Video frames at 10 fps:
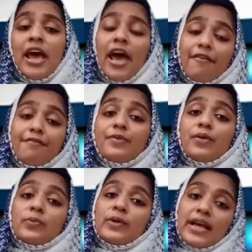
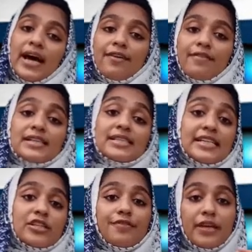Everyone will have a
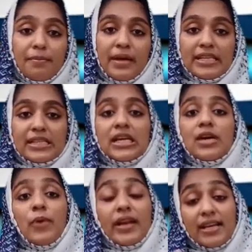set of image
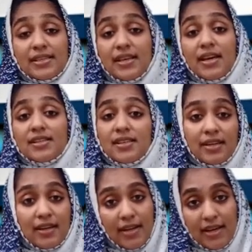when I say a
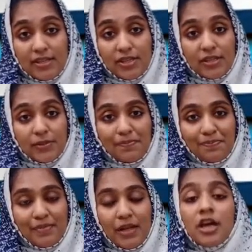secret agent.
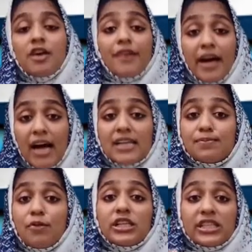If I ask
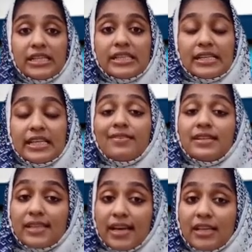small children, they will
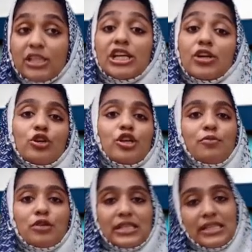say
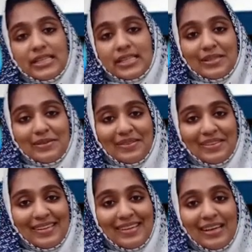Geronimo Stilton.
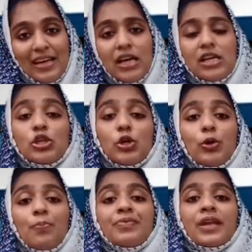So,